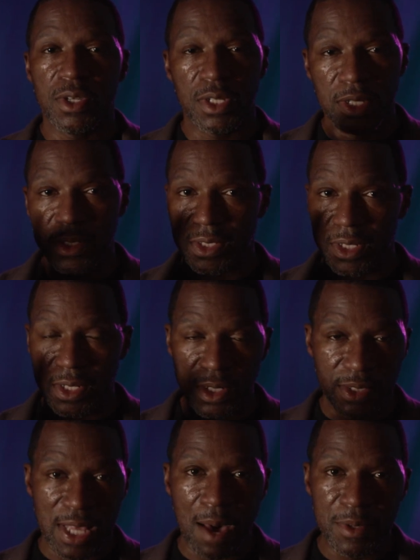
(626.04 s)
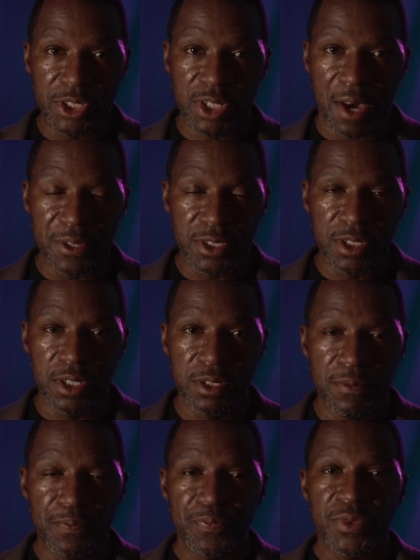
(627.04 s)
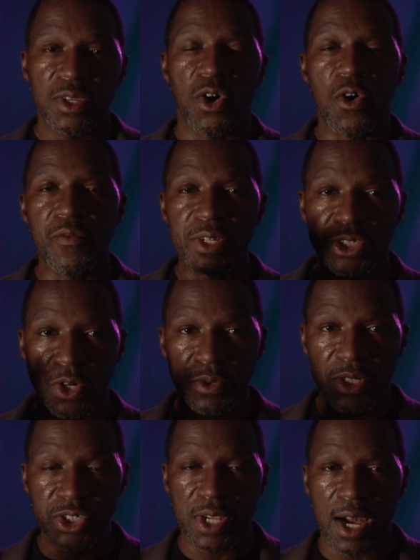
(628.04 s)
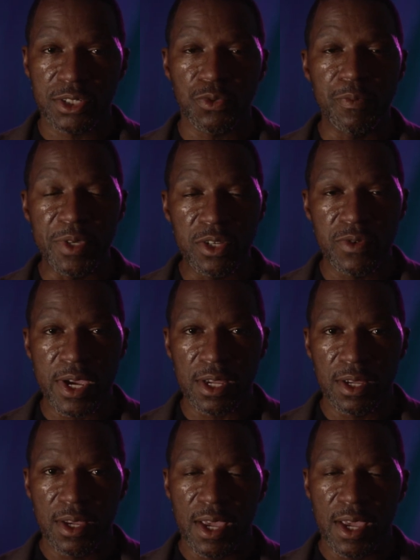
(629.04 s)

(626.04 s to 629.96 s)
Listen, an established shot is good. Over the shoulder shots will be great.